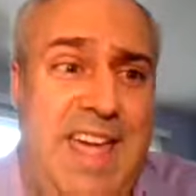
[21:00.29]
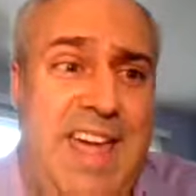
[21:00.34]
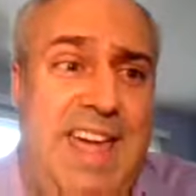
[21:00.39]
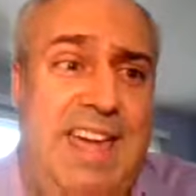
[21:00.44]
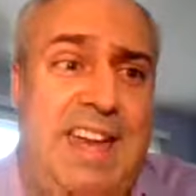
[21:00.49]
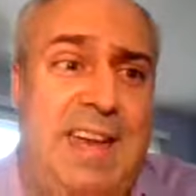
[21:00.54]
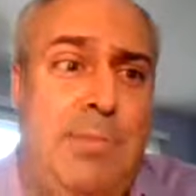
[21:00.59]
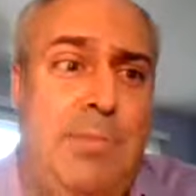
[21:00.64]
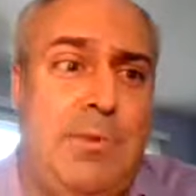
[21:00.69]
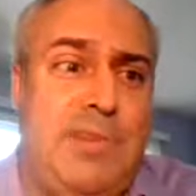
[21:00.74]

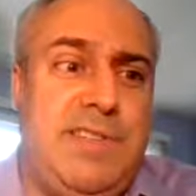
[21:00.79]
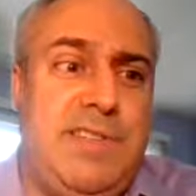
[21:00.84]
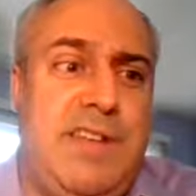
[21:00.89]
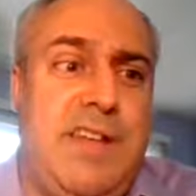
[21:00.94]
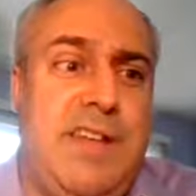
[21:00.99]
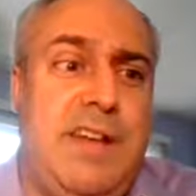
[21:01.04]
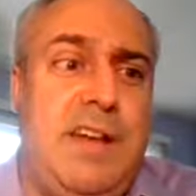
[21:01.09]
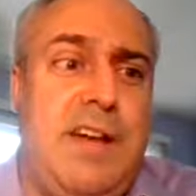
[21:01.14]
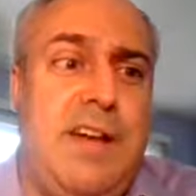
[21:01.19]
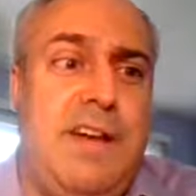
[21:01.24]

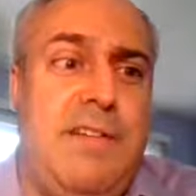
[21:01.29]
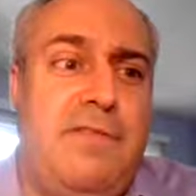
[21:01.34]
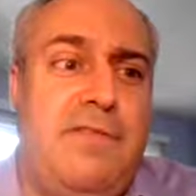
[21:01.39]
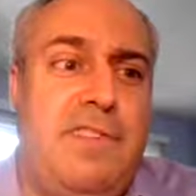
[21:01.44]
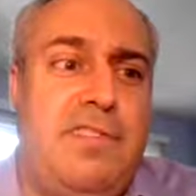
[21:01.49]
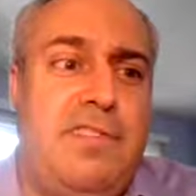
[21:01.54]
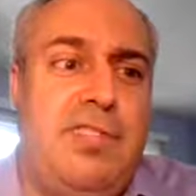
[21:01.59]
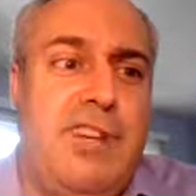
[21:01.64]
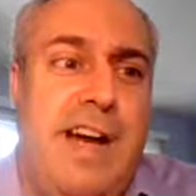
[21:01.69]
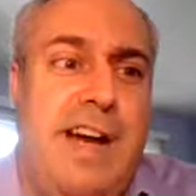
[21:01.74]
80% of
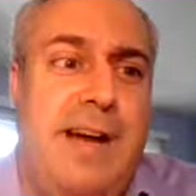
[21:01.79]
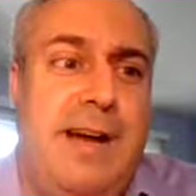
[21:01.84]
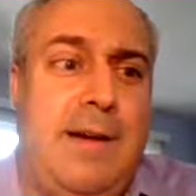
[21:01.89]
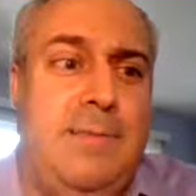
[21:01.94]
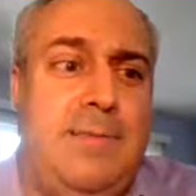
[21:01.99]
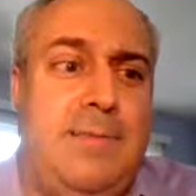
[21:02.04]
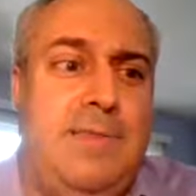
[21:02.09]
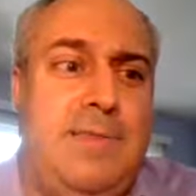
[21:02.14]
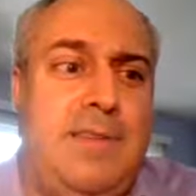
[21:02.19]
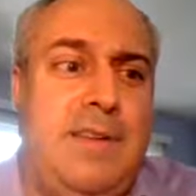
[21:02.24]
the
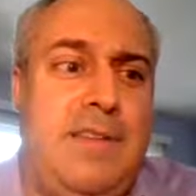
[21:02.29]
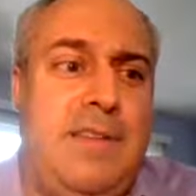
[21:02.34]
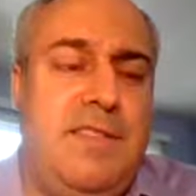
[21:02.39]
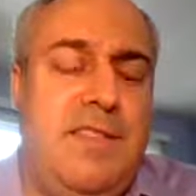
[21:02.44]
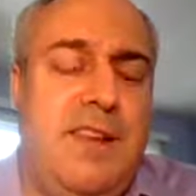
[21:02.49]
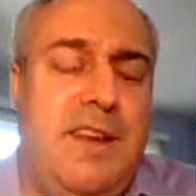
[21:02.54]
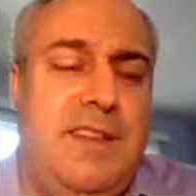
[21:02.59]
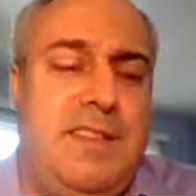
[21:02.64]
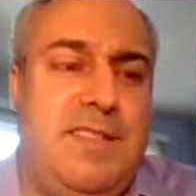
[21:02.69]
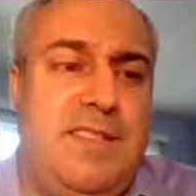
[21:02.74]
jobs
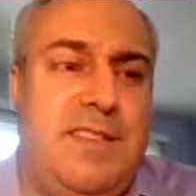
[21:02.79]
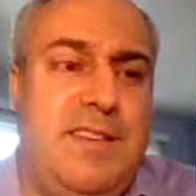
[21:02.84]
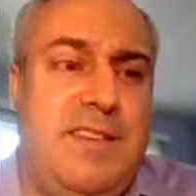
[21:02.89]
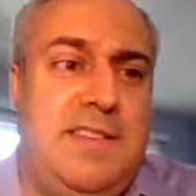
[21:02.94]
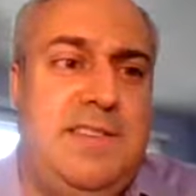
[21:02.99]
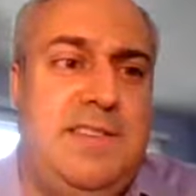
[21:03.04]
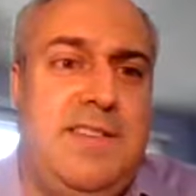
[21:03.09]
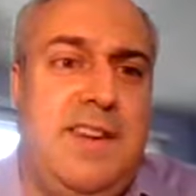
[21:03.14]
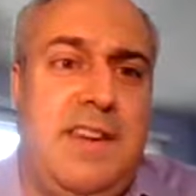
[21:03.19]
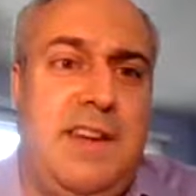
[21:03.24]
that
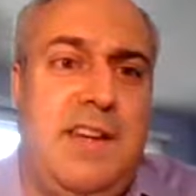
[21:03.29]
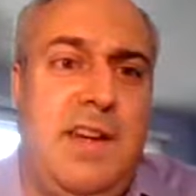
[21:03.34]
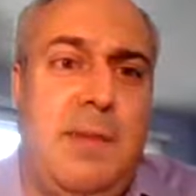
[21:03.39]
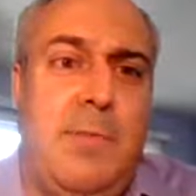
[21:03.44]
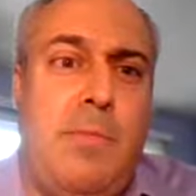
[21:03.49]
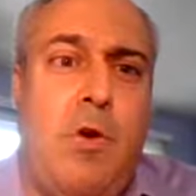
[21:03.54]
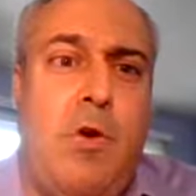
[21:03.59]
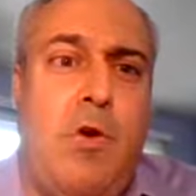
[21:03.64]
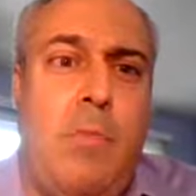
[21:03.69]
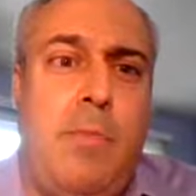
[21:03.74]
exist and
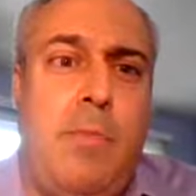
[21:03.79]
come